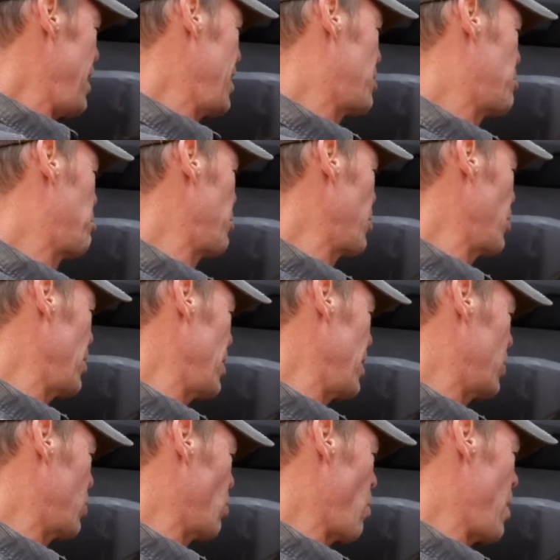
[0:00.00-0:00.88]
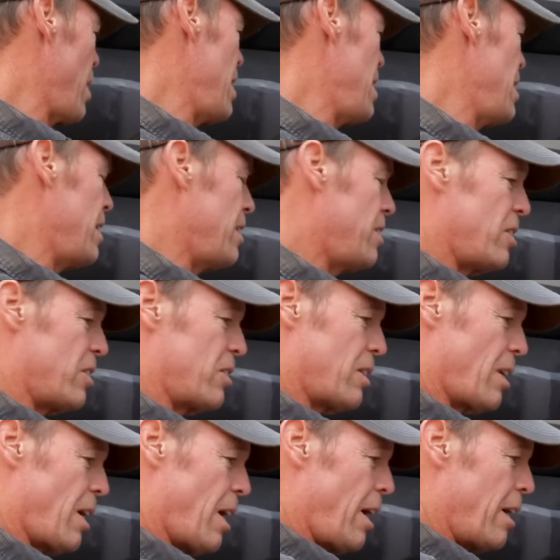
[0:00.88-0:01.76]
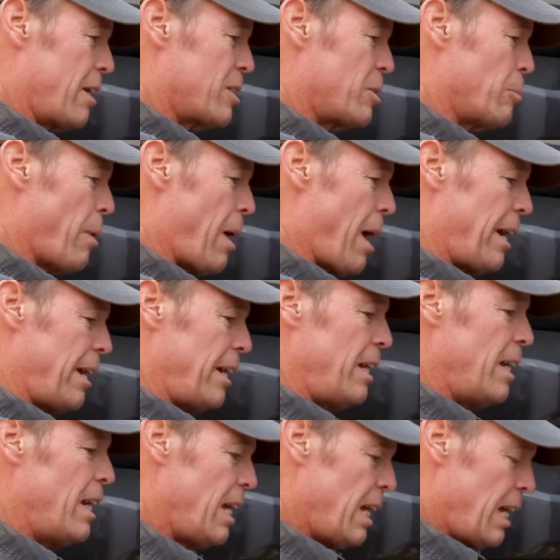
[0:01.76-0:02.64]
It's brilliant the way it just hugs the body.